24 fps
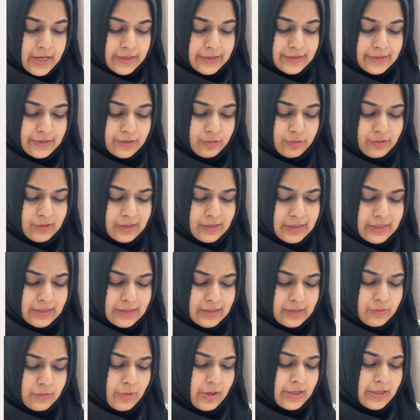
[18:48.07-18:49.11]
So the
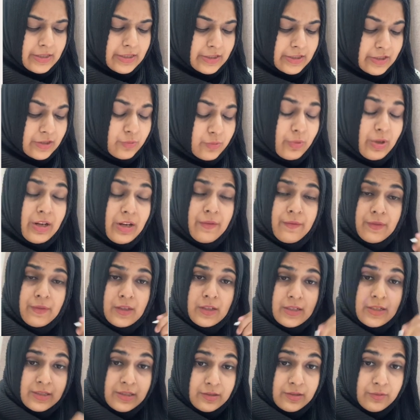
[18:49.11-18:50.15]
disadvantages, one of the
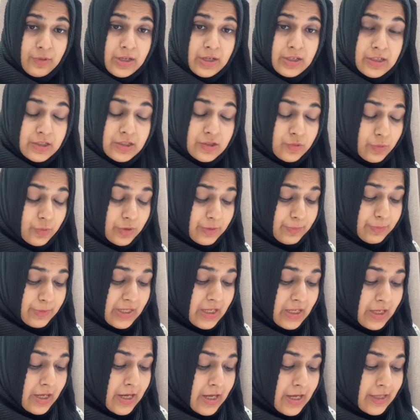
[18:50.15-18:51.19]
disadvantage would
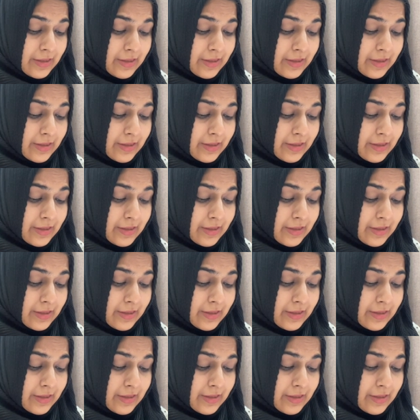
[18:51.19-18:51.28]
be